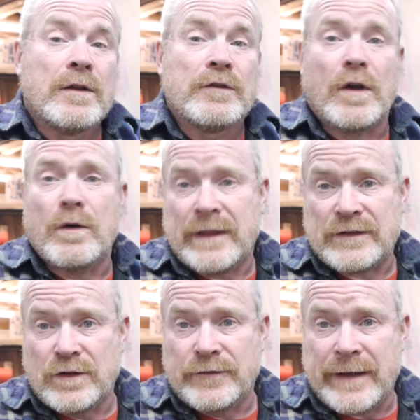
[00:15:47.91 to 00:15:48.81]
So
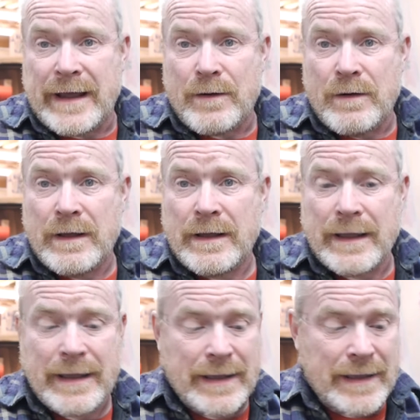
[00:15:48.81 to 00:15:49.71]
that's all for now.
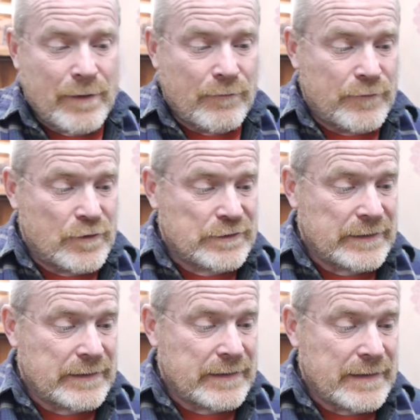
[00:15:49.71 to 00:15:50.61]

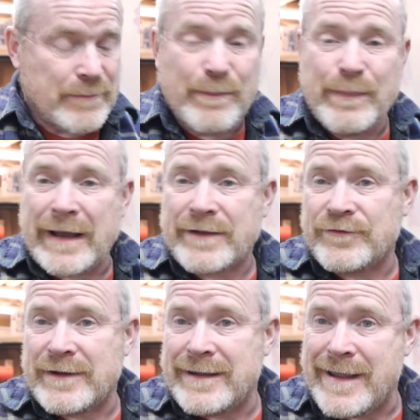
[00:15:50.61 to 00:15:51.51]
Unfortunately, the
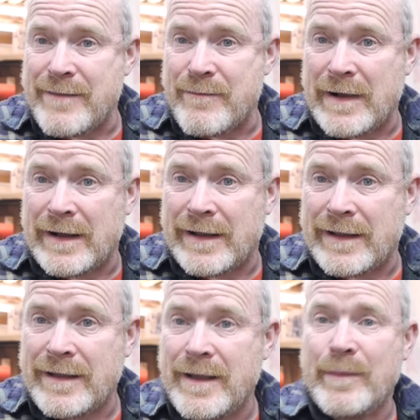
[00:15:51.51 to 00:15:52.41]
battery in
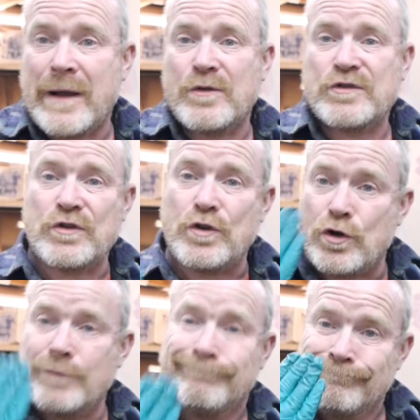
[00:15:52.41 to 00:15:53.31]
my power
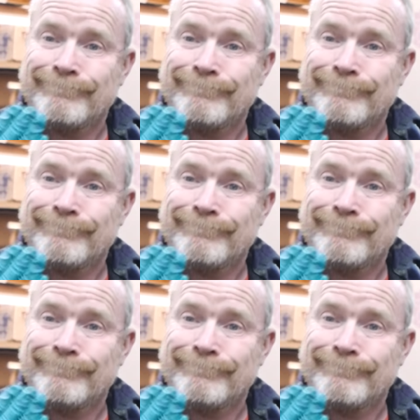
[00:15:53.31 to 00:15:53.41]
saw